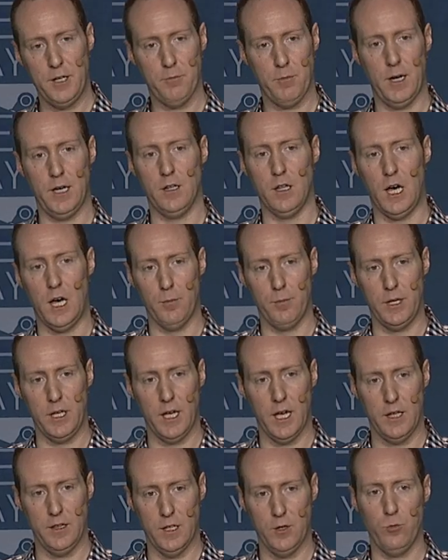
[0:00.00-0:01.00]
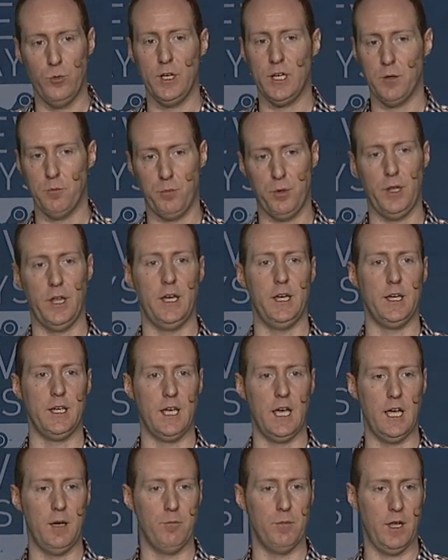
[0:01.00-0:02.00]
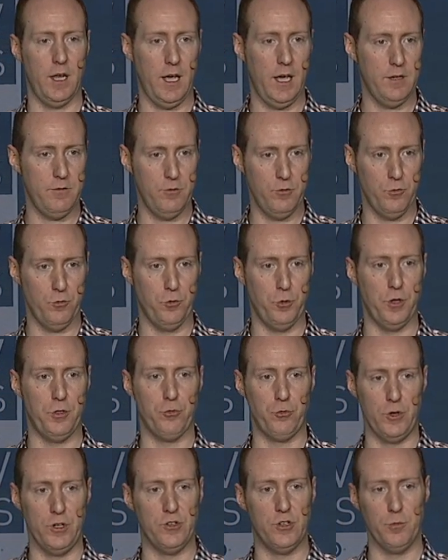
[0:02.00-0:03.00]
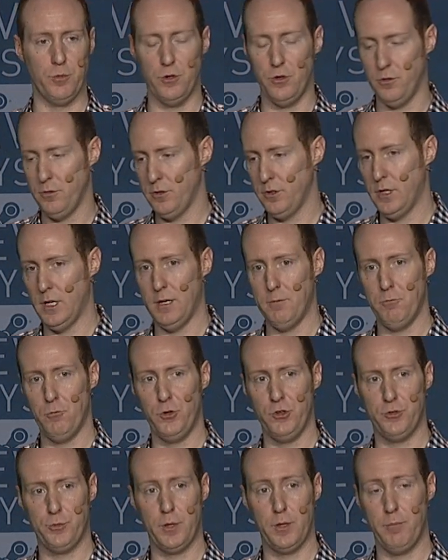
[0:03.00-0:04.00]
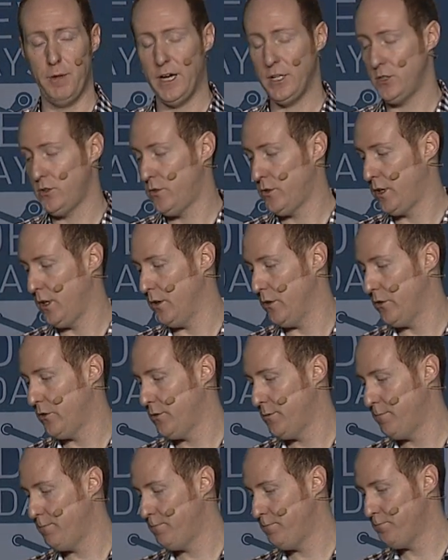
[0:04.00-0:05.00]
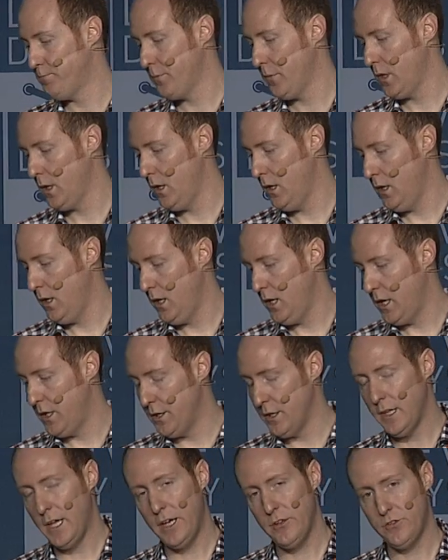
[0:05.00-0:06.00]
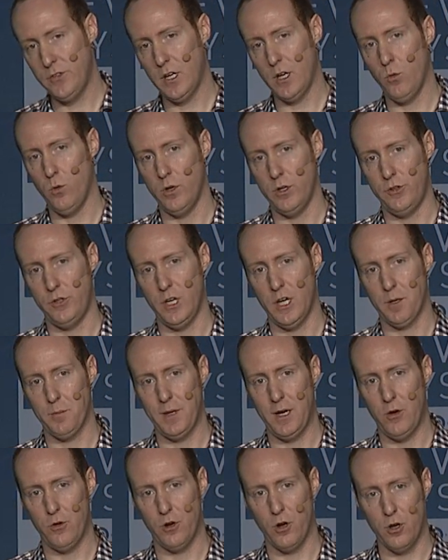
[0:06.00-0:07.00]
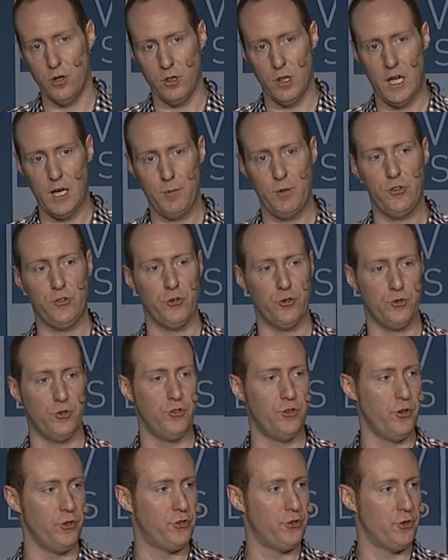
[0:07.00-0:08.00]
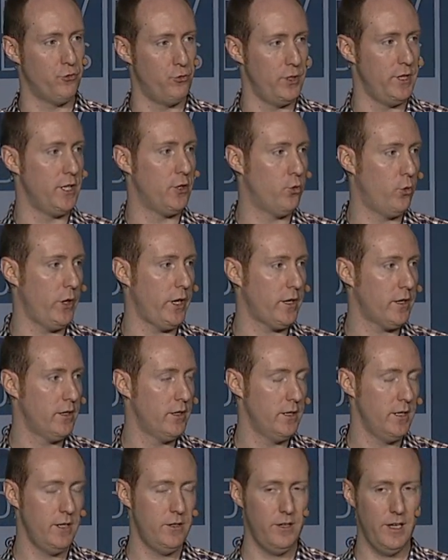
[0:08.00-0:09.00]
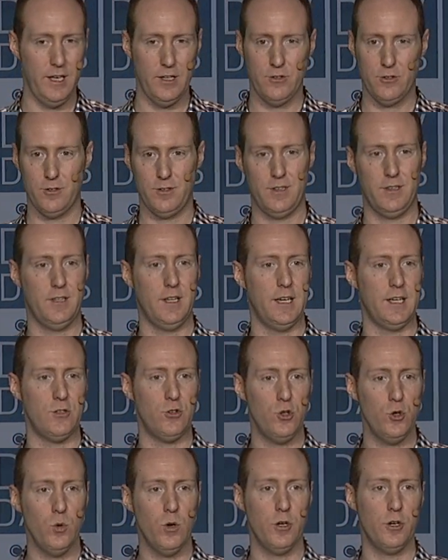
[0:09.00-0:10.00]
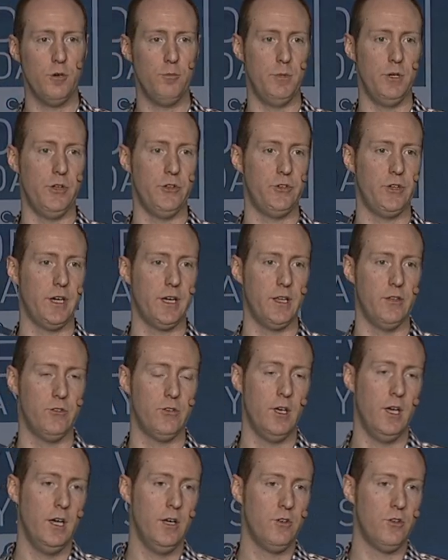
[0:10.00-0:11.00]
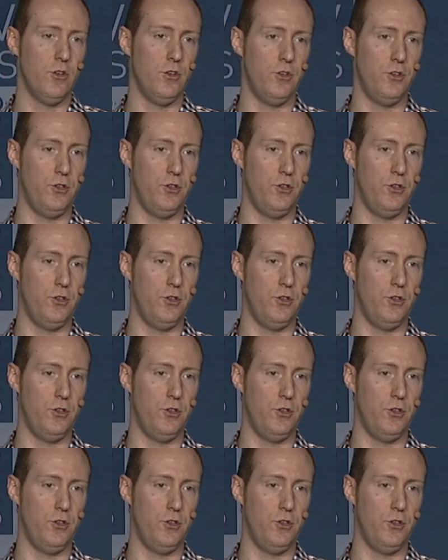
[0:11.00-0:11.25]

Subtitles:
my lobby, and then we can play a game with reasonably matched skills. And the last thing I want to talk about are lobby search results are really quick. It takes like 200 milliseconds to